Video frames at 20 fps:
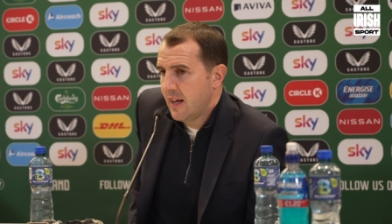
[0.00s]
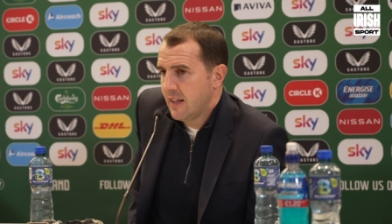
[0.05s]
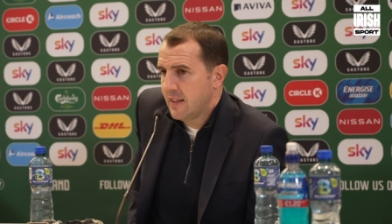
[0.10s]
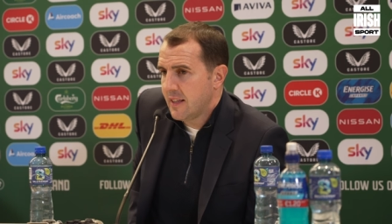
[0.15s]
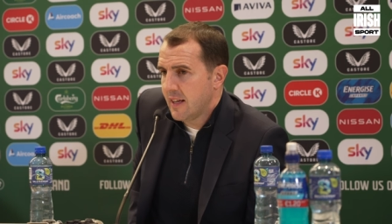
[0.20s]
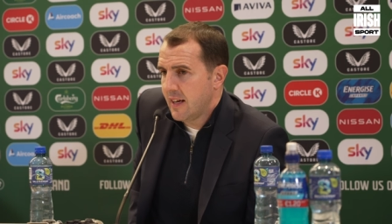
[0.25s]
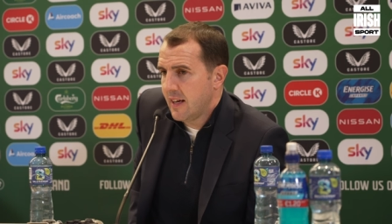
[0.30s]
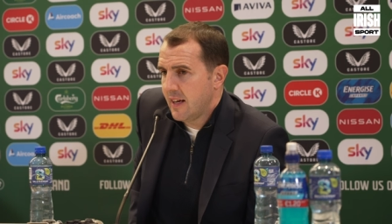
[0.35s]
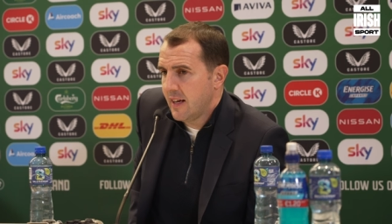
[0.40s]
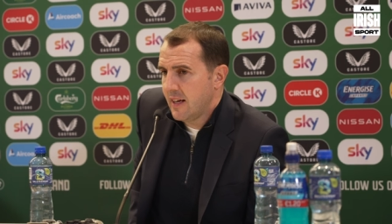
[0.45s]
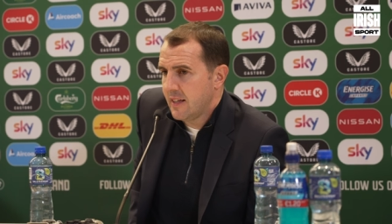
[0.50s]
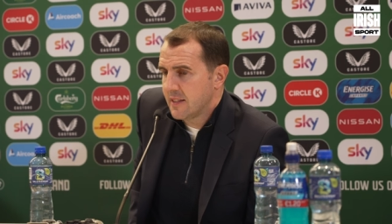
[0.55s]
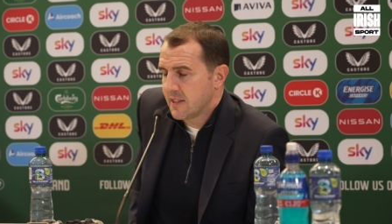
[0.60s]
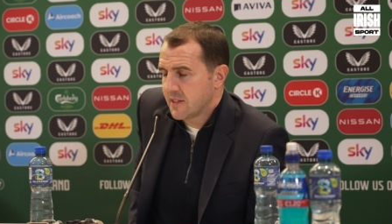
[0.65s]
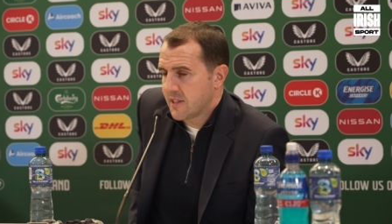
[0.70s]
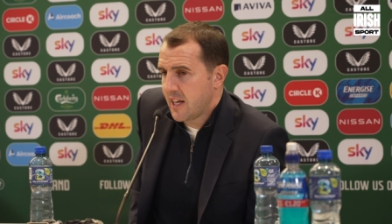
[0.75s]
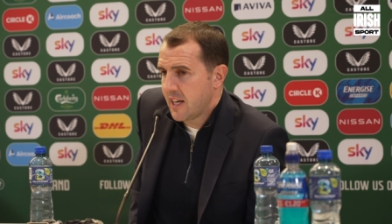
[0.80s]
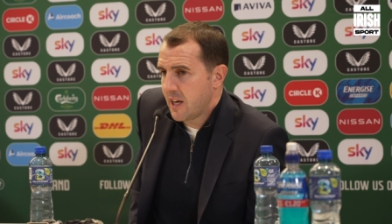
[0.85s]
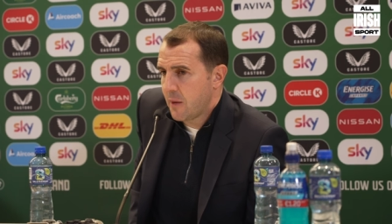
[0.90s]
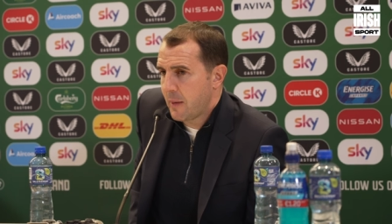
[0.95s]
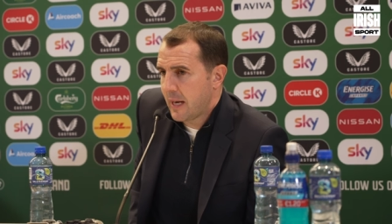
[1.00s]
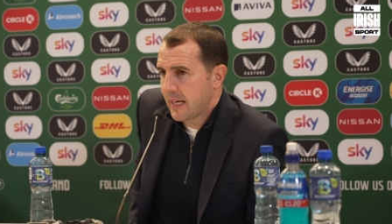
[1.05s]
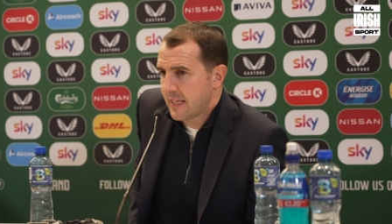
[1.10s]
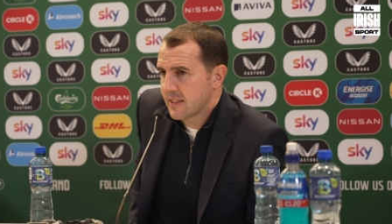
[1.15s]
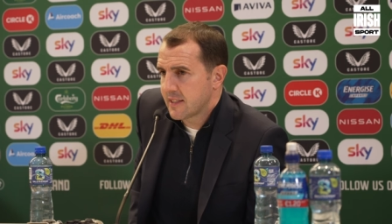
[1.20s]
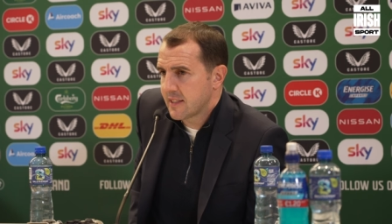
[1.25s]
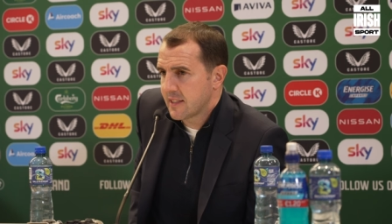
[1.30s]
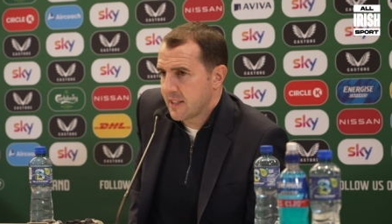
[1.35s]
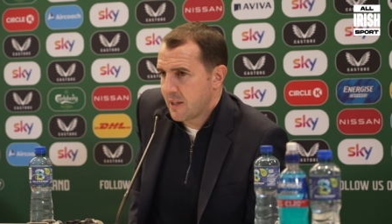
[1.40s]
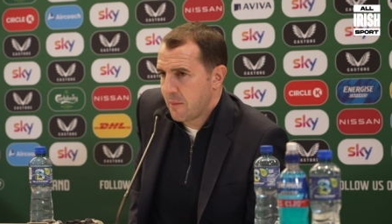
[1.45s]
The
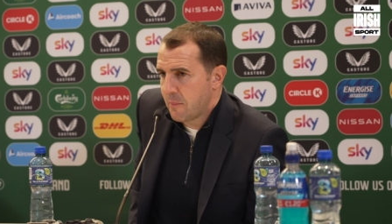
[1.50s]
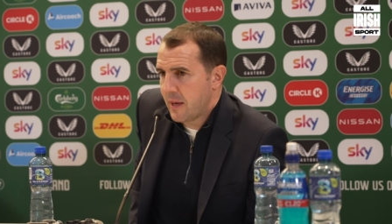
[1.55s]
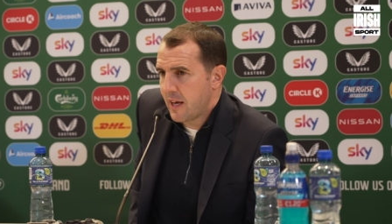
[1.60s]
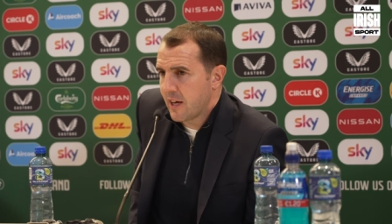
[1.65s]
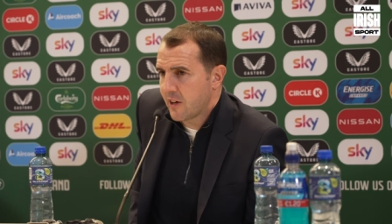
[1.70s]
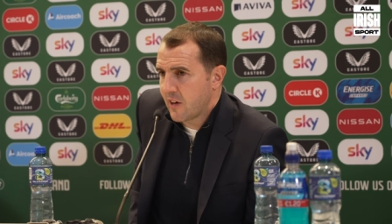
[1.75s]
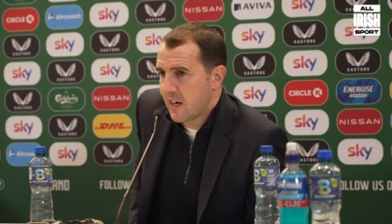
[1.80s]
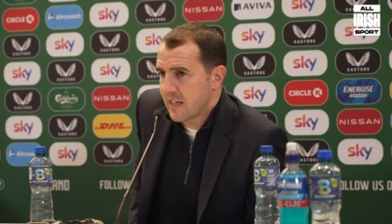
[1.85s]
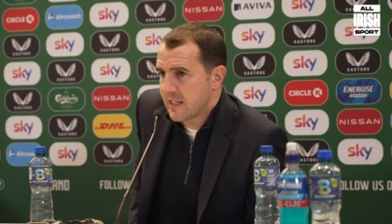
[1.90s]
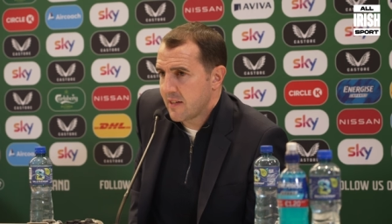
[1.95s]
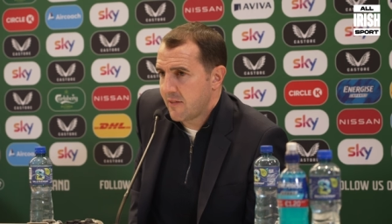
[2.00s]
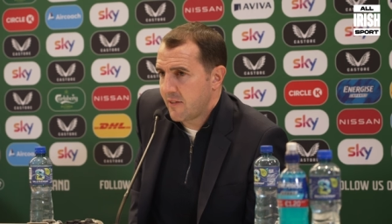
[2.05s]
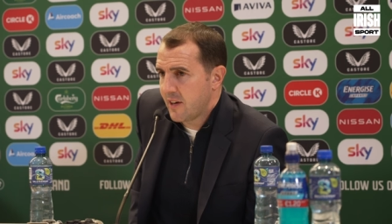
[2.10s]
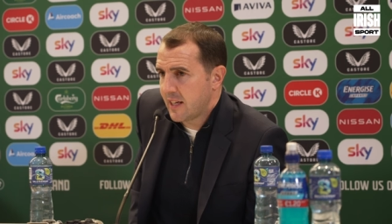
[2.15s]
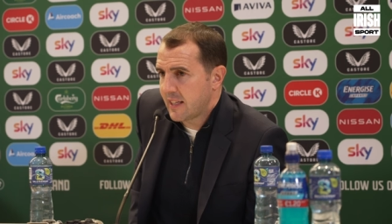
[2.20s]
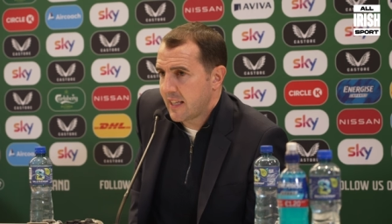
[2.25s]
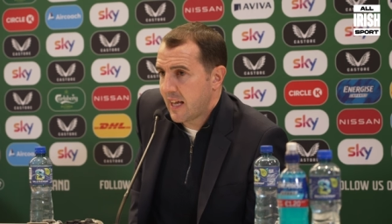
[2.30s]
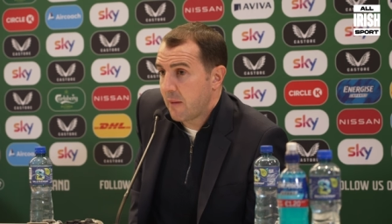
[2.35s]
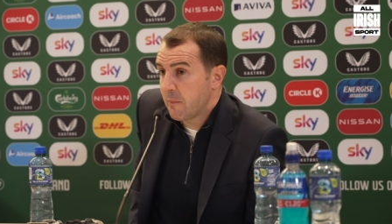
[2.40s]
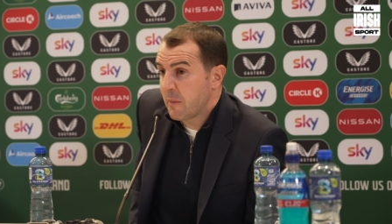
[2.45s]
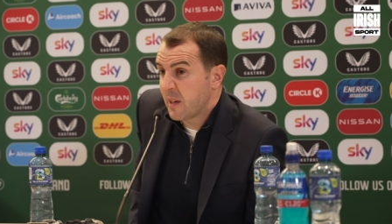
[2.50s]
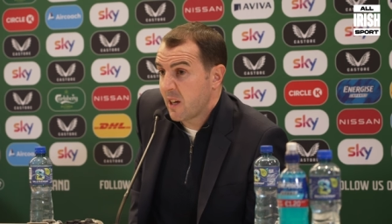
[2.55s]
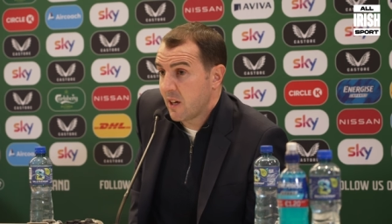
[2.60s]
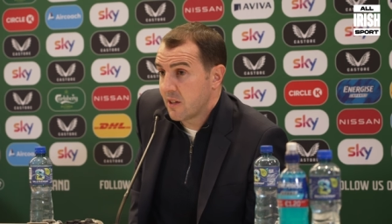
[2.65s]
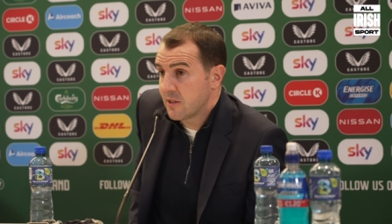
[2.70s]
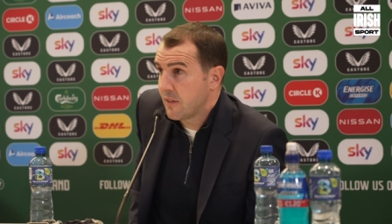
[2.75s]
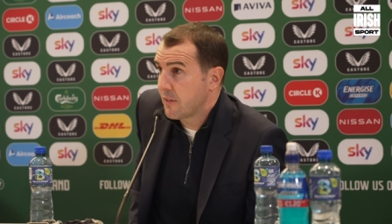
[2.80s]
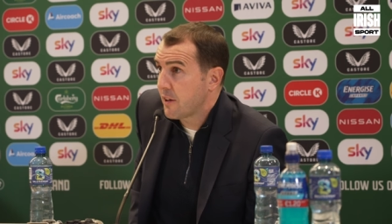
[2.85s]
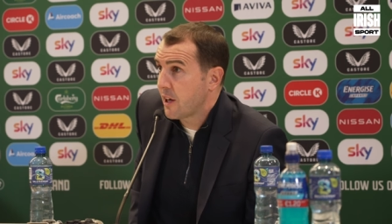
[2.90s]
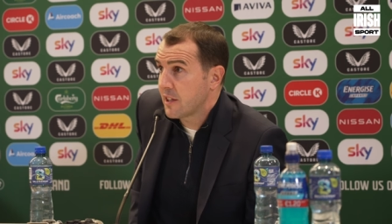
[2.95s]
centre-backs can be aggressive like that
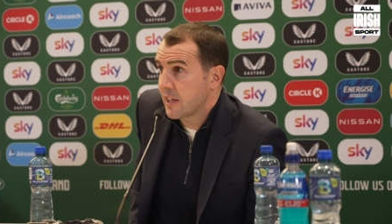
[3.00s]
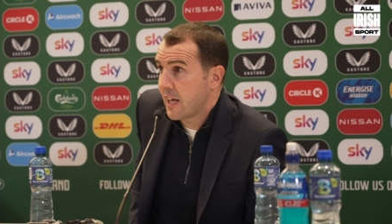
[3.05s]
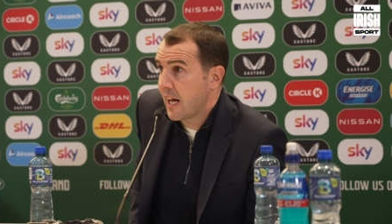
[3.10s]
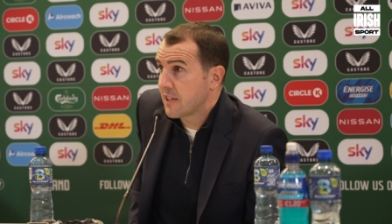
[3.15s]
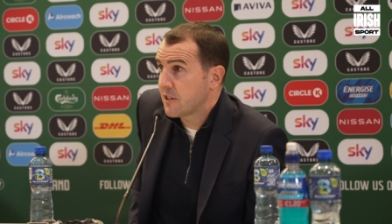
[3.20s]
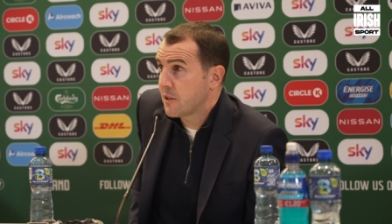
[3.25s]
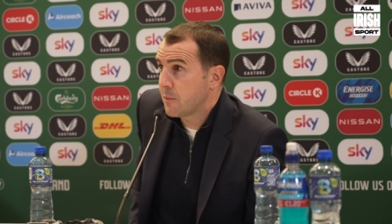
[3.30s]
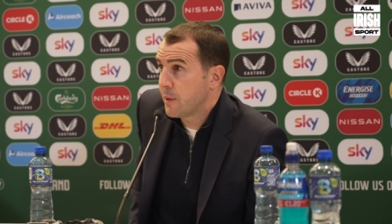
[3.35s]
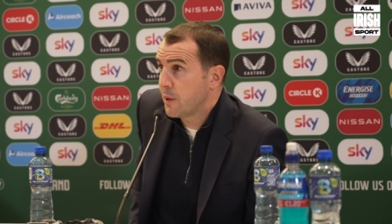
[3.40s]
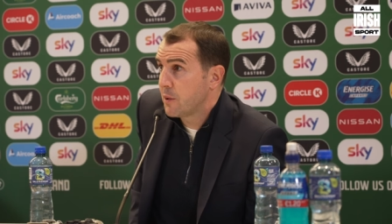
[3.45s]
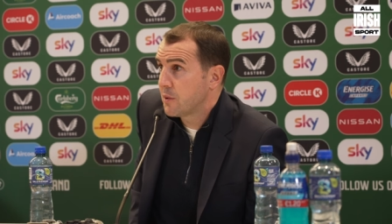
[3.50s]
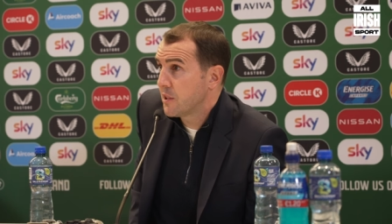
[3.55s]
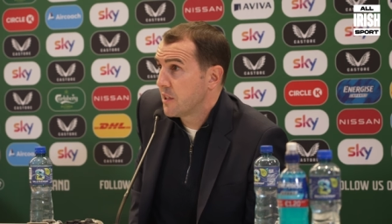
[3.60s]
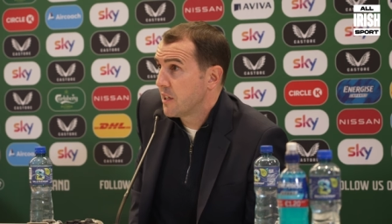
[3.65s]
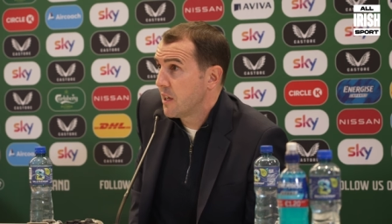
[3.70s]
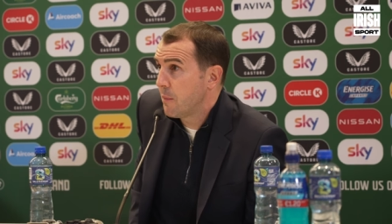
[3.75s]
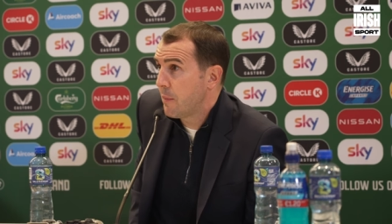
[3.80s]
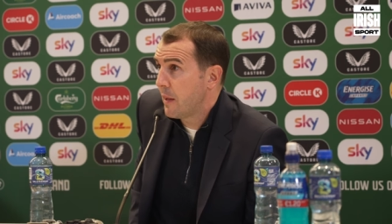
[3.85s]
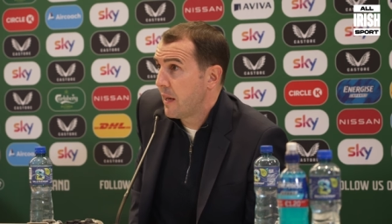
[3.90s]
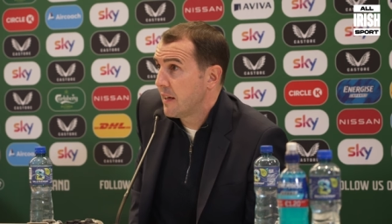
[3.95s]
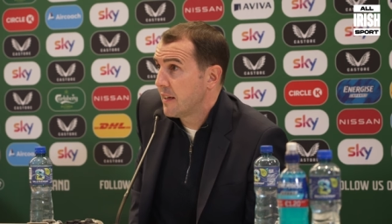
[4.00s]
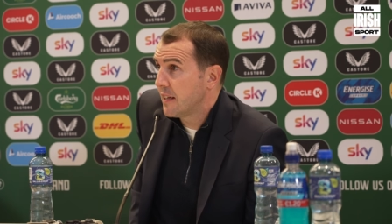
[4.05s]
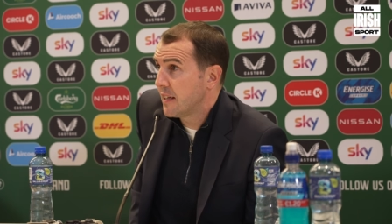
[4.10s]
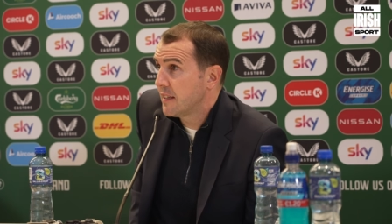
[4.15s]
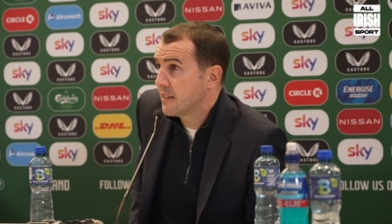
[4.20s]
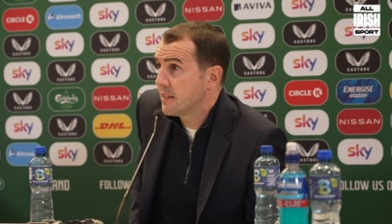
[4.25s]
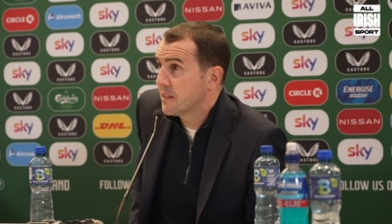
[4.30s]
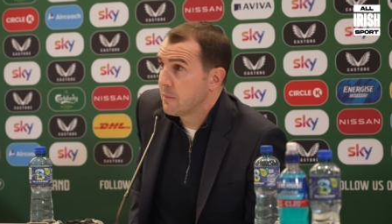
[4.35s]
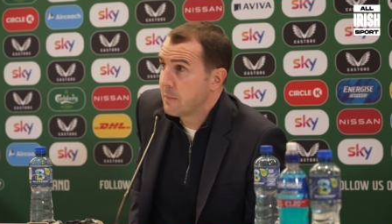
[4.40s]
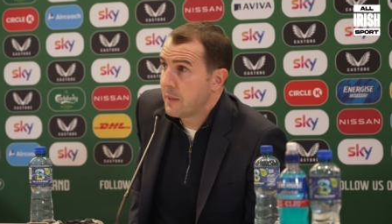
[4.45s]
because they've got the attributes and the
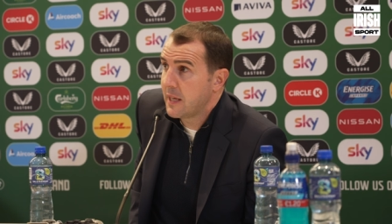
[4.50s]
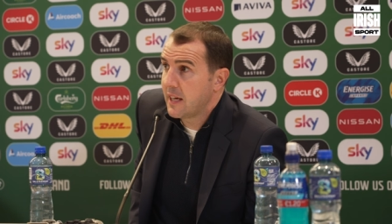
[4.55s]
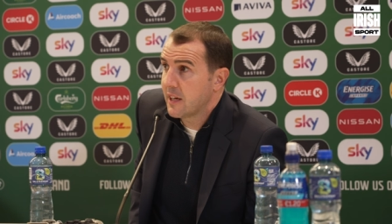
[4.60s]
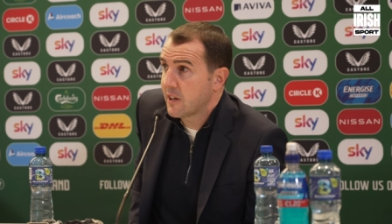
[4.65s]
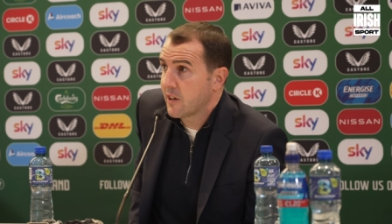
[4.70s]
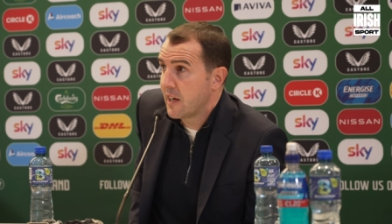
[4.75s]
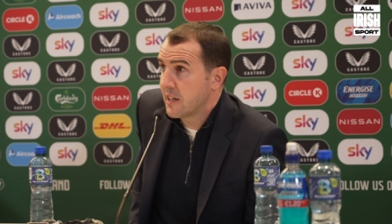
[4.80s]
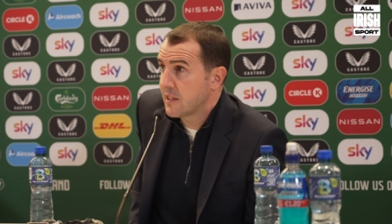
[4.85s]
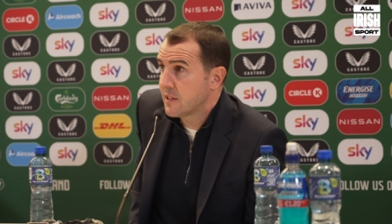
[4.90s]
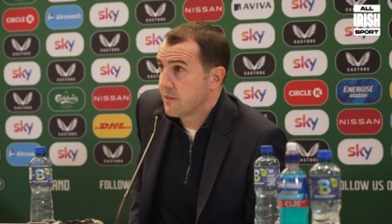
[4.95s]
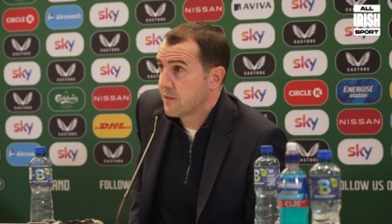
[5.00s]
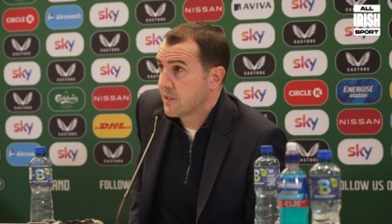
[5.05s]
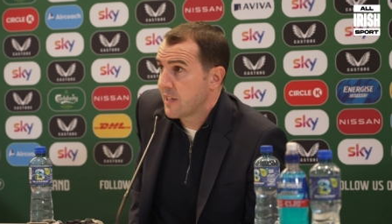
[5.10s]
ability to be aggressive,